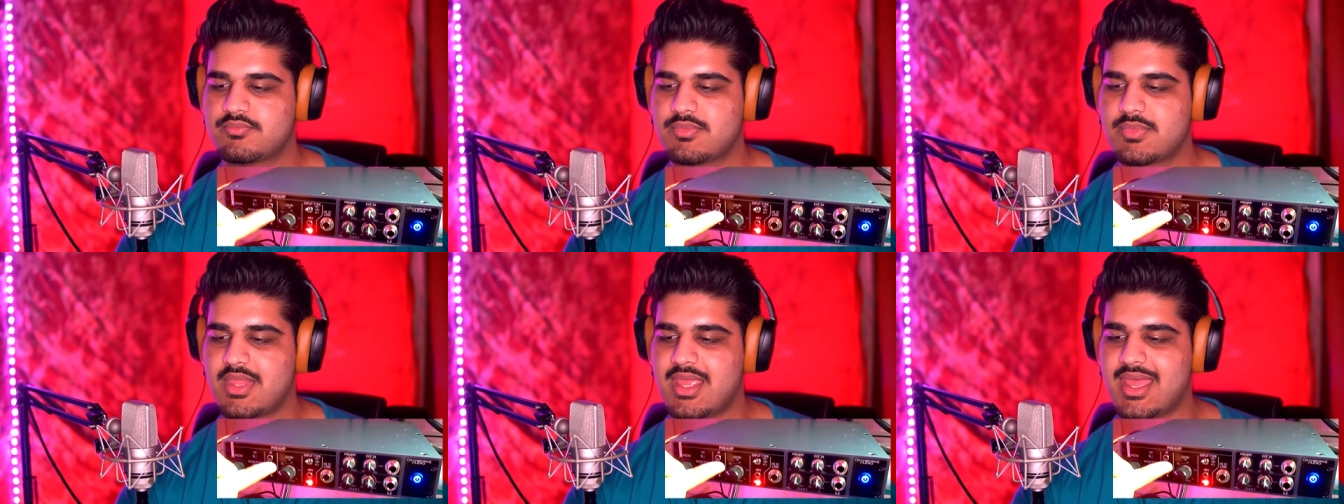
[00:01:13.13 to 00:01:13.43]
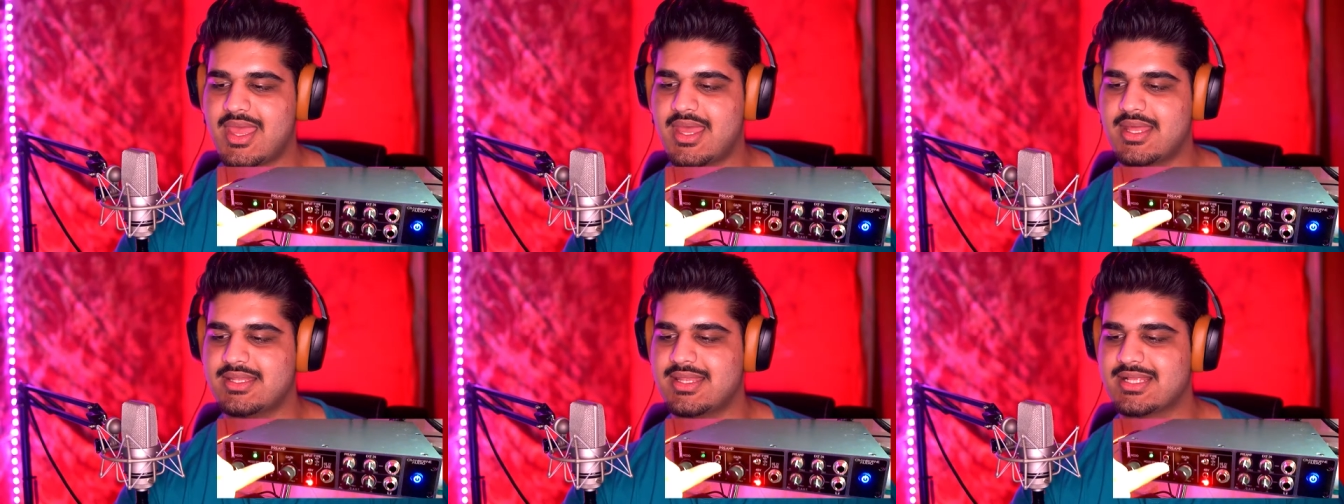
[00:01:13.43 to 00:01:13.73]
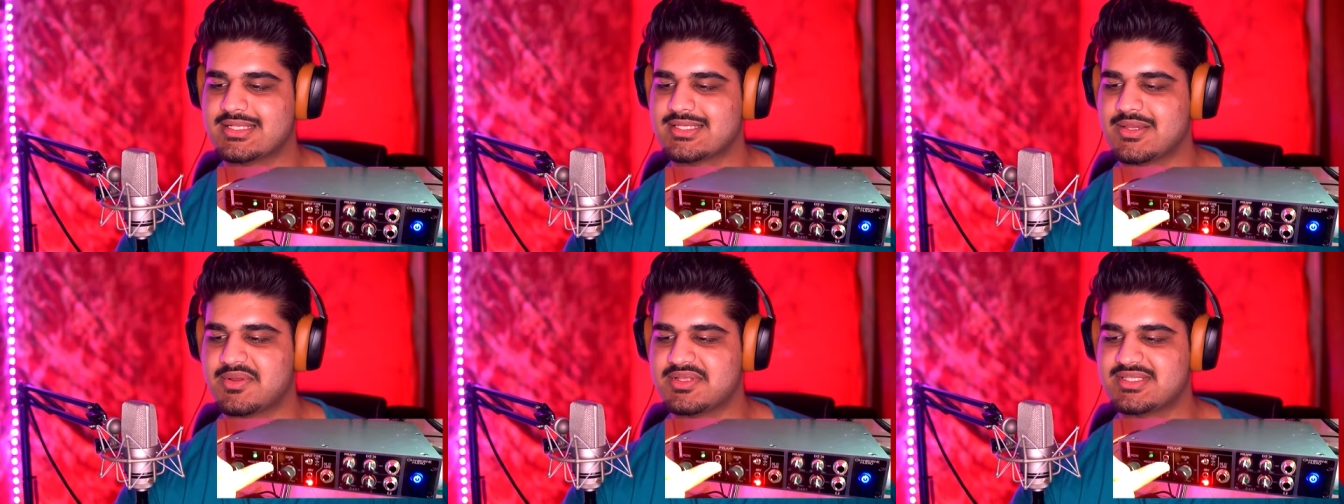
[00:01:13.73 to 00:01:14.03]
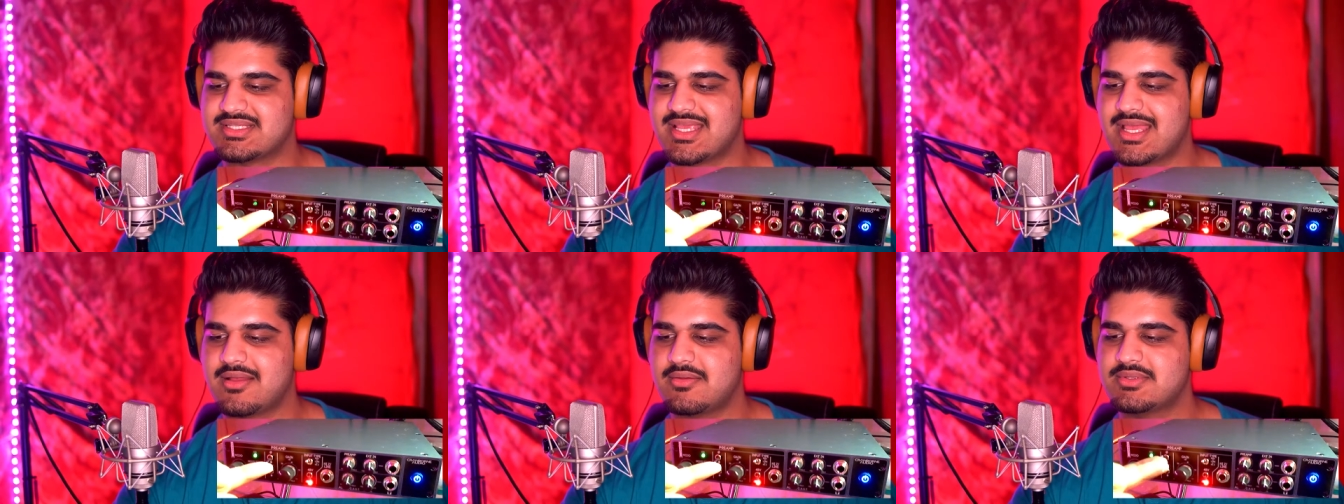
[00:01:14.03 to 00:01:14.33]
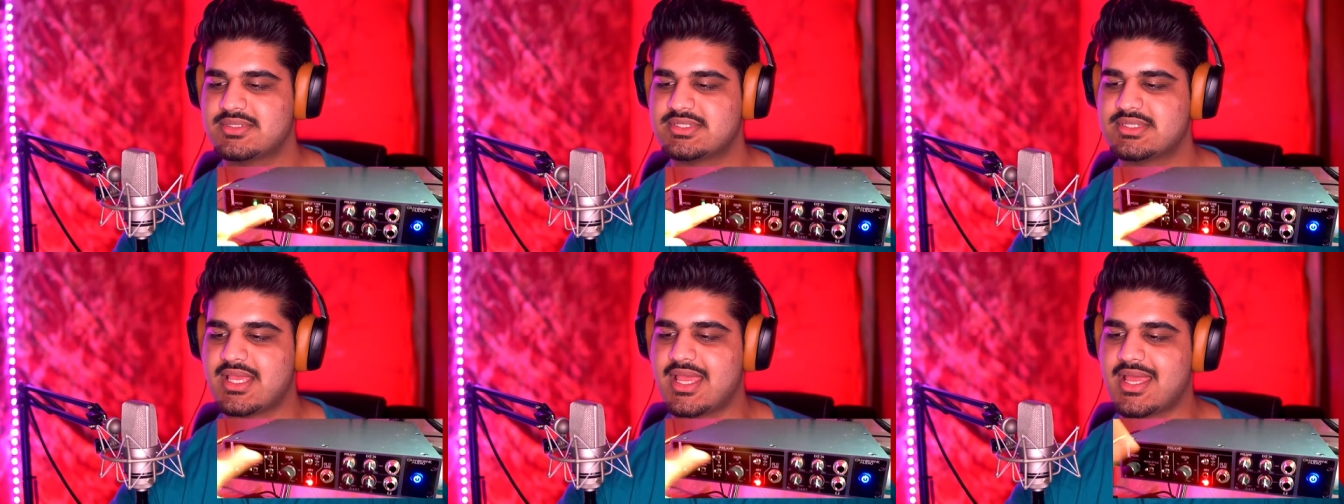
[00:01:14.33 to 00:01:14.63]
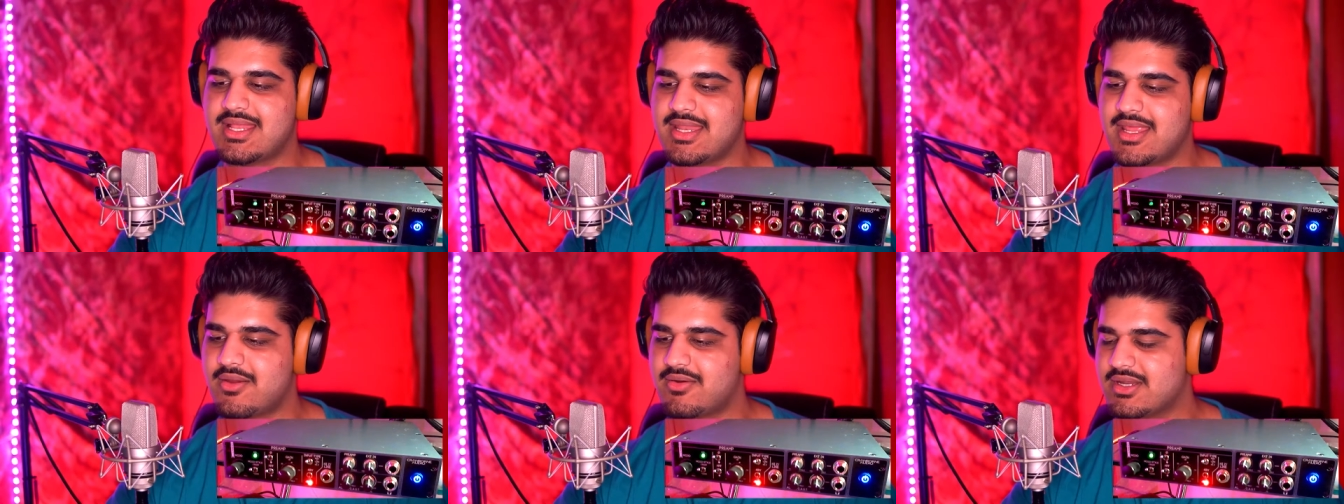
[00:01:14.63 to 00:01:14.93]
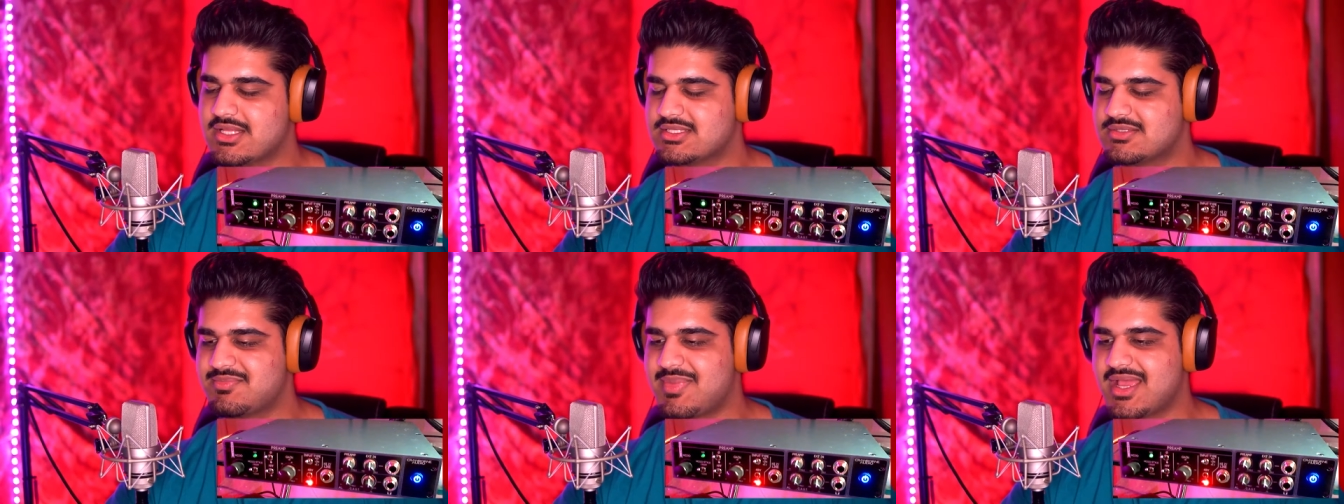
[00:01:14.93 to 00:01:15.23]
and that's how it sounds, and here it
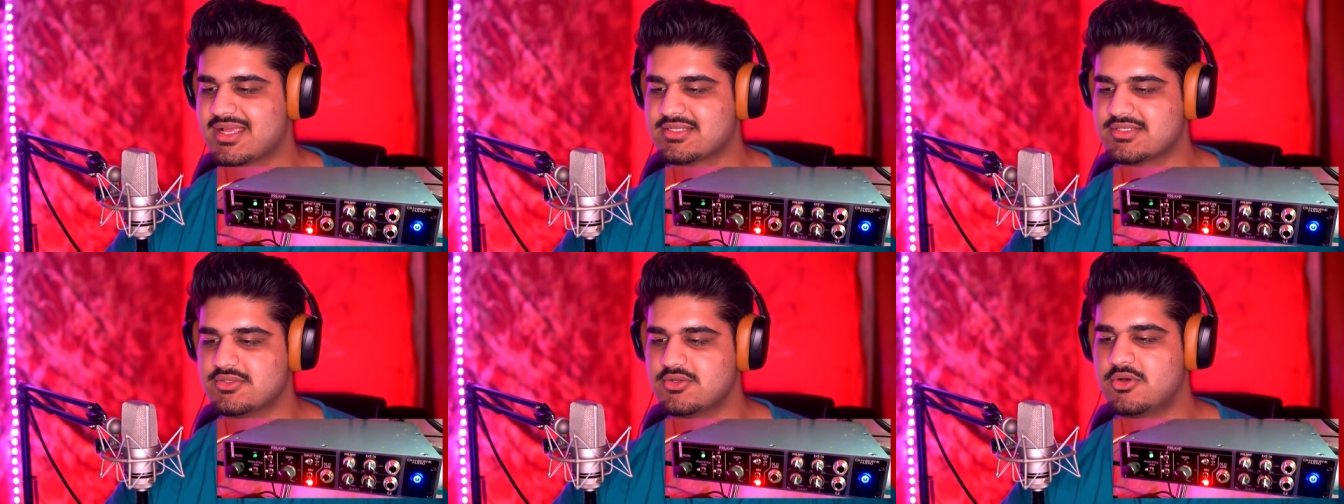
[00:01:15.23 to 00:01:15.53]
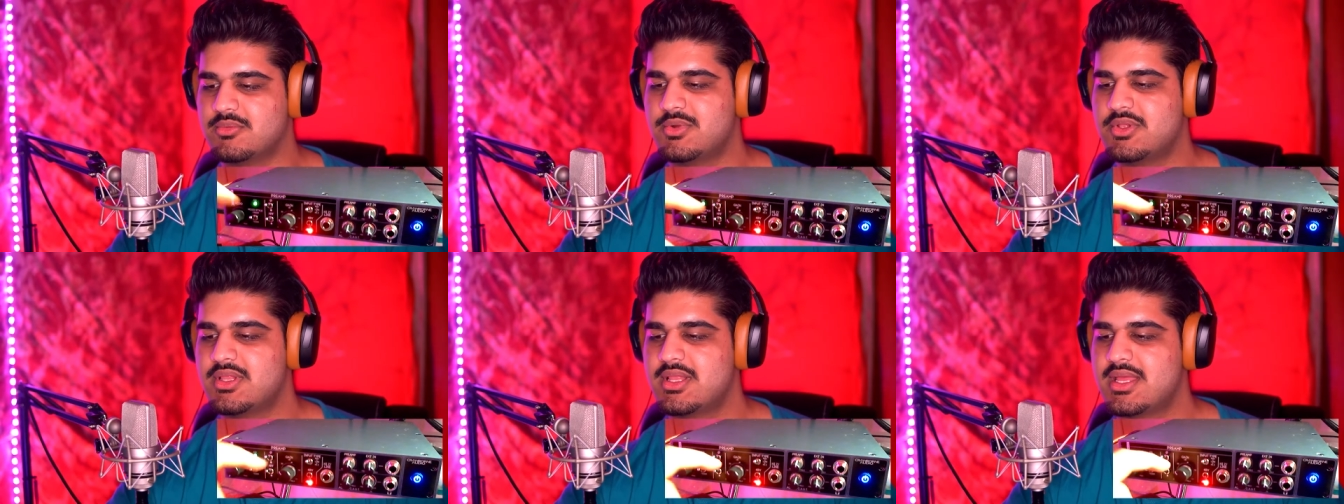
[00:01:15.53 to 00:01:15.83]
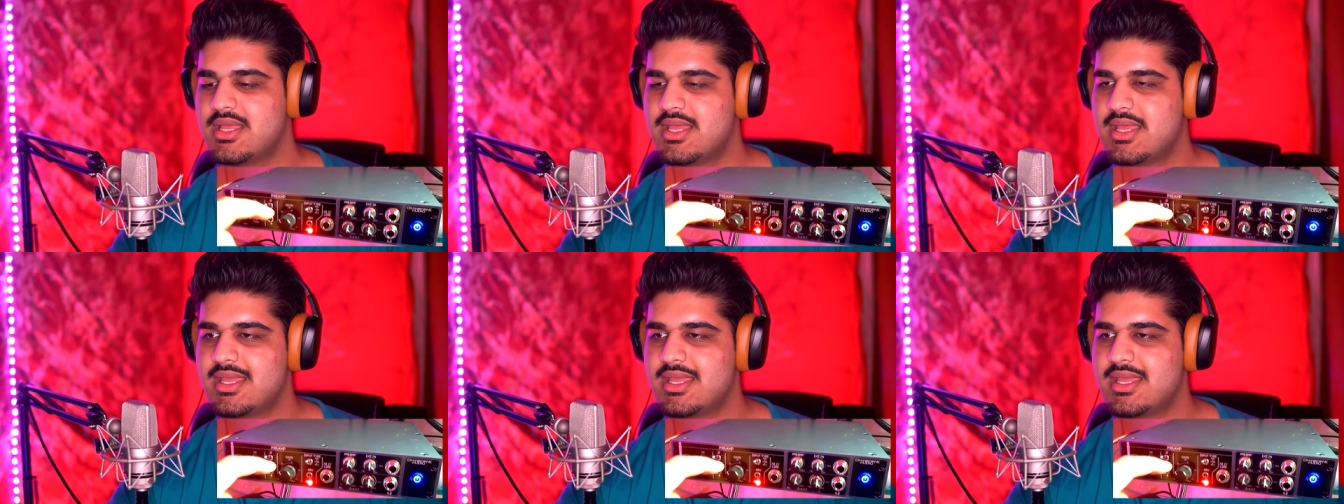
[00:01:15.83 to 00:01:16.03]
is back to normal,